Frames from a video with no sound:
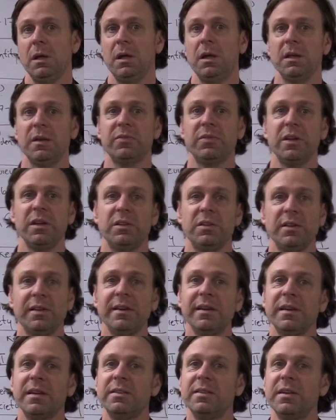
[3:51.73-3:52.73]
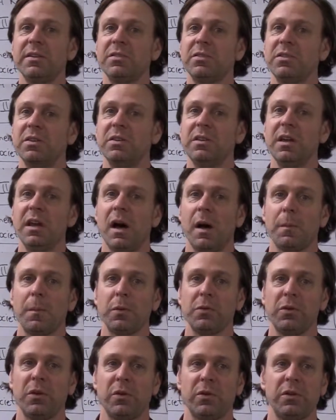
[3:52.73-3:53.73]
And if they did, they stood the
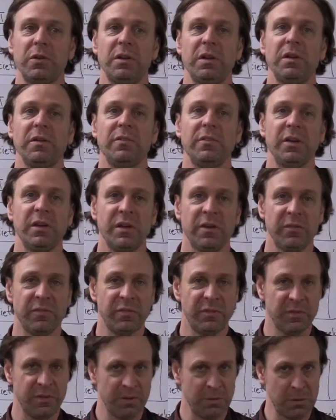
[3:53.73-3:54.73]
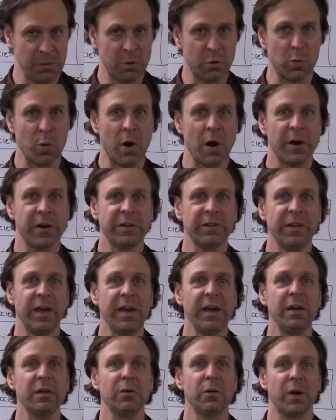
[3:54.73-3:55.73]
opportunity of acquiring
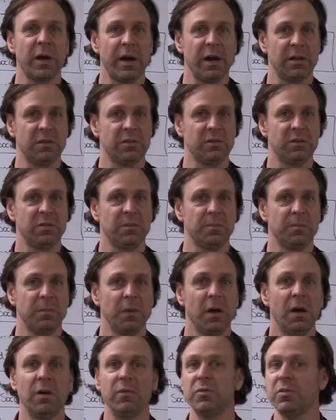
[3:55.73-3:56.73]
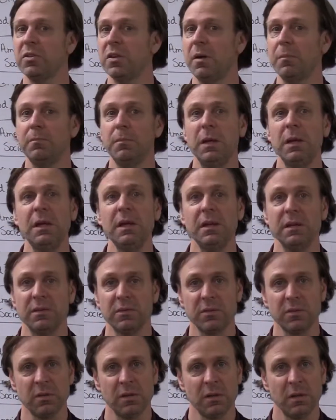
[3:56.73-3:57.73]
land grants of some
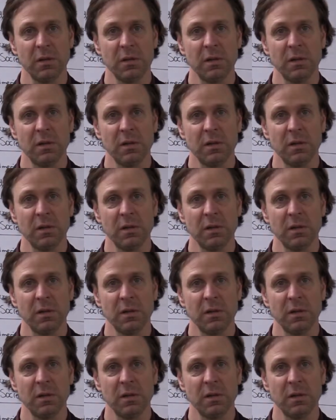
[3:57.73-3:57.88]
means.